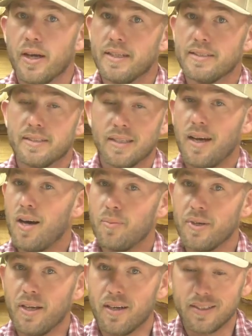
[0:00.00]
guys, I'll
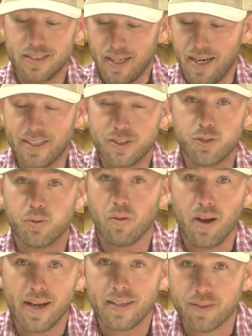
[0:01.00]
be honest, I
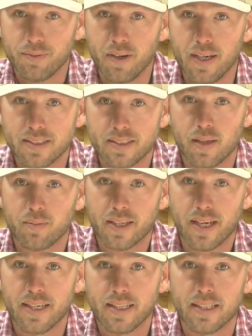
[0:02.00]
tried to find
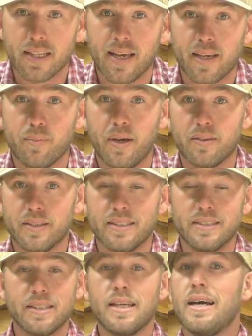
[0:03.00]
something I didn't like about
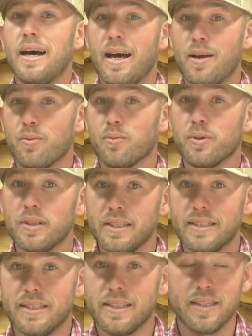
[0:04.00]
these. I
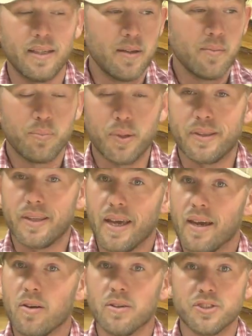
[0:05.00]
really did. But
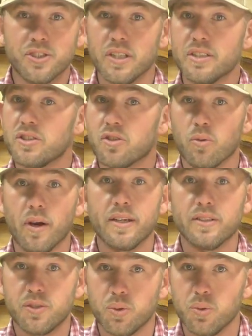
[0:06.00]
they are just
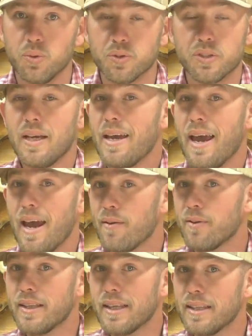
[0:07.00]
great tools.
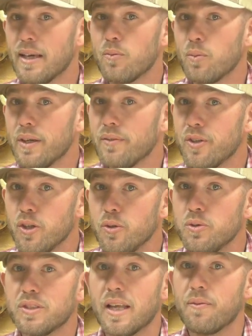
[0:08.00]
Everything that we've
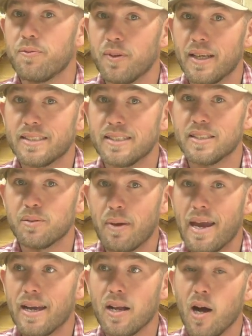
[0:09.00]
used that Flex has
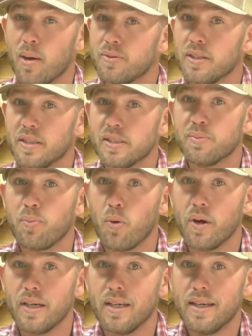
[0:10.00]
made up to this
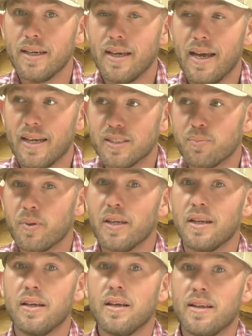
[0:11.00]
point has
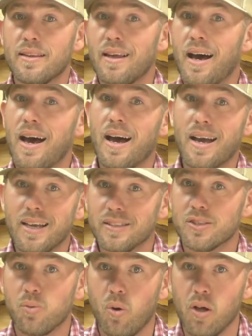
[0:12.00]
been the
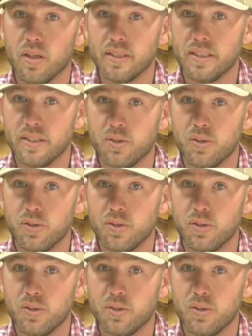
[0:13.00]
highest quality